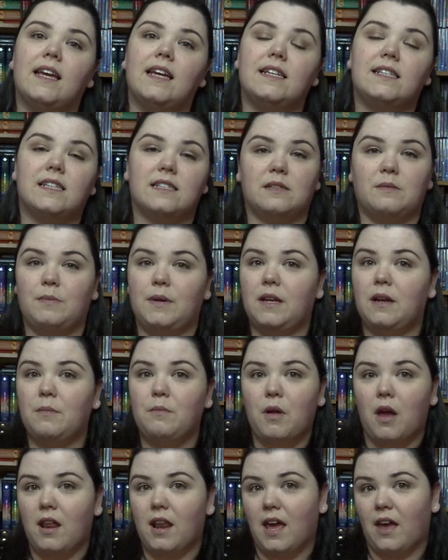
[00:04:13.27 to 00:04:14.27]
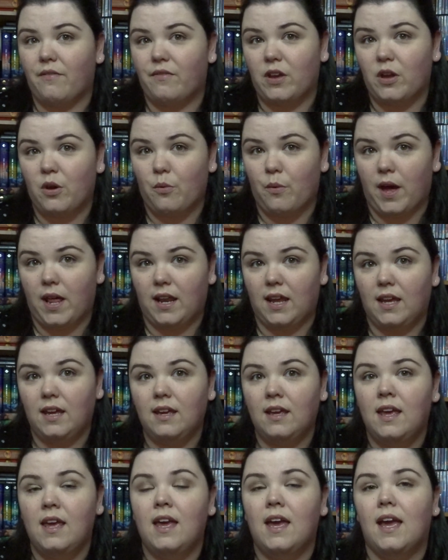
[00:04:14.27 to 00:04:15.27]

it doesn't mean I'm not having a wedding.